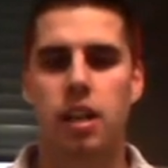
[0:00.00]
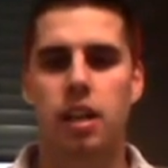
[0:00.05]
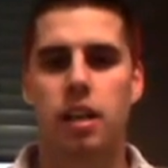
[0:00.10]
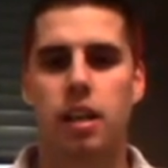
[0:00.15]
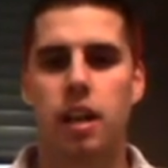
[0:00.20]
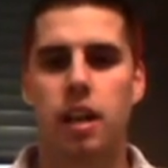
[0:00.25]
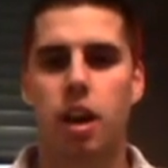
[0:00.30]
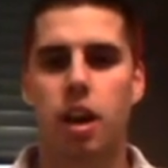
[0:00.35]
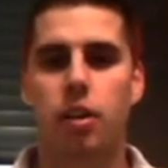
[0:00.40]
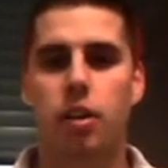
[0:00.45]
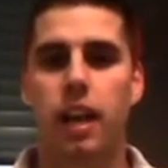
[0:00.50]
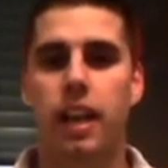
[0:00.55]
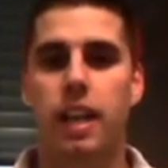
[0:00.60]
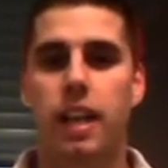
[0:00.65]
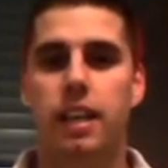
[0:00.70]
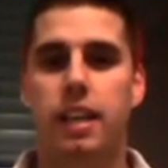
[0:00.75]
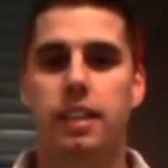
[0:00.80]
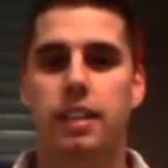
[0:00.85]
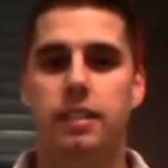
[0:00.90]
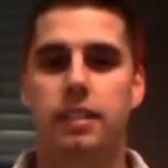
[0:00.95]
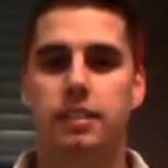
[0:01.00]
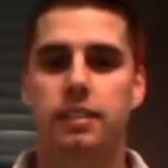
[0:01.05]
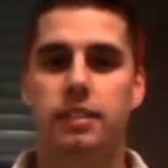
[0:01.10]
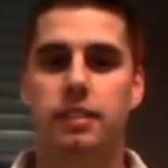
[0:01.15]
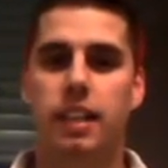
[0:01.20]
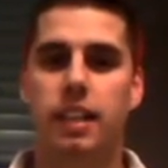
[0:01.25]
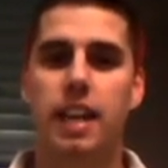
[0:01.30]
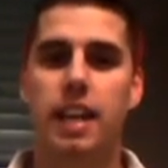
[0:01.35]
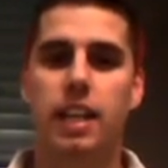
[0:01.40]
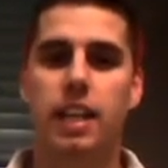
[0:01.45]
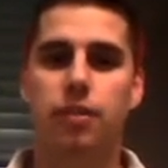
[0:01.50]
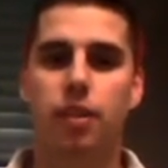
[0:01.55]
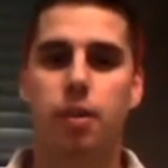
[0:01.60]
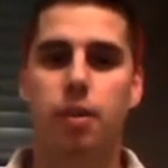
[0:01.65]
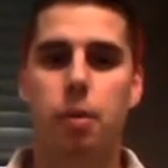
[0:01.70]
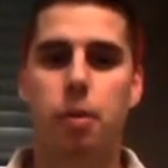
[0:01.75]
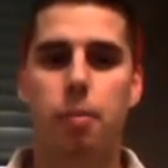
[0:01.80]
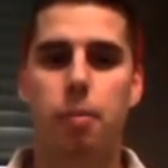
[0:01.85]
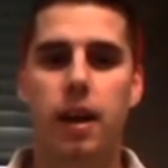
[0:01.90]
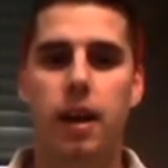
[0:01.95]
Okay, the next film
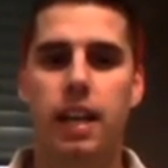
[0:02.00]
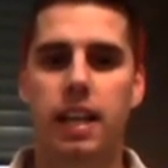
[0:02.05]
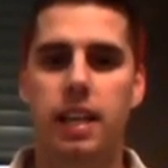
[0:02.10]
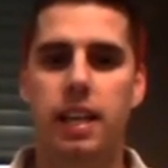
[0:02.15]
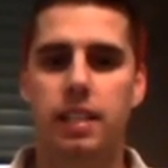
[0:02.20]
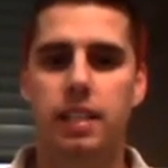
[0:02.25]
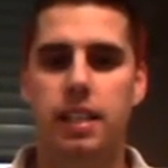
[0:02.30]
on my list